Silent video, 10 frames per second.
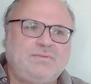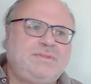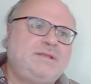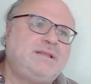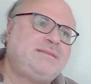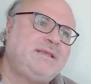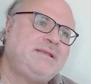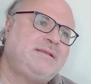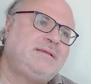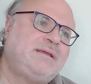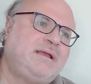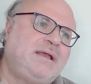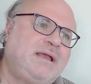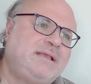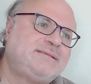Tinatin
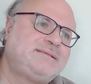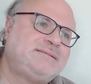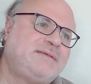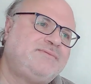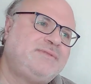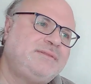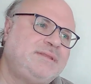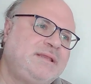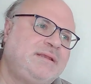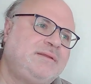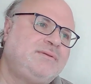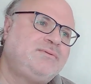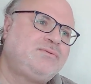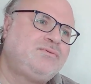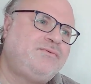asks Avtandil
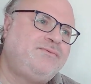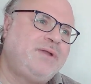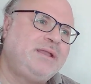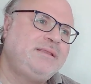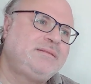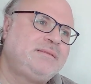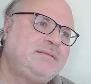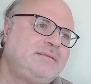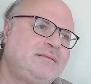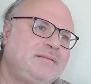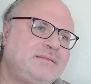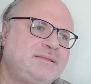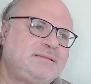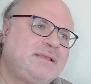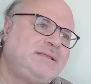to find the
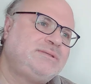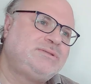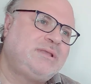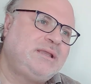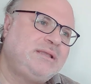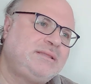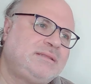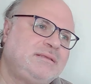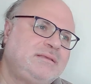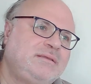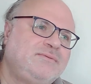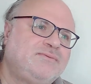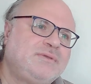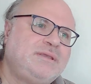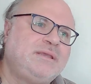strange knight in
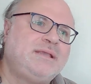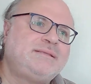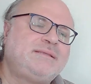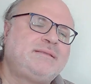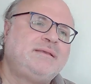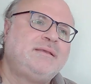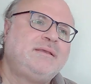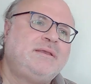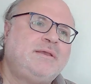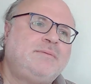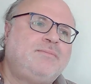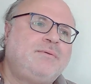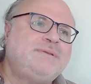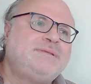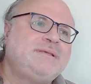three years,
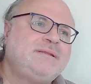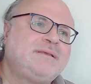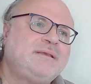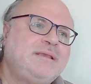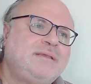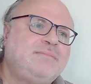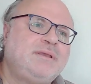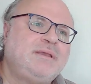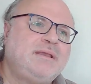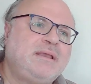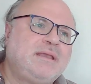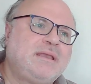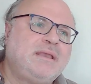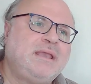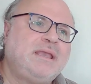promising him her
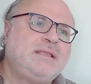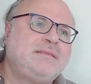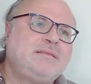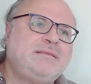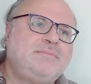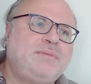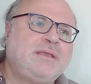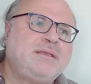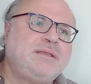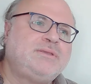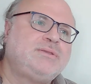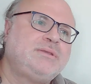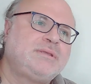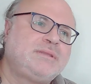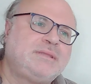hand in marriage
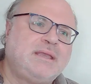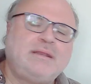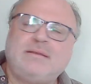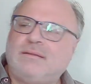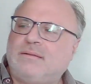in return.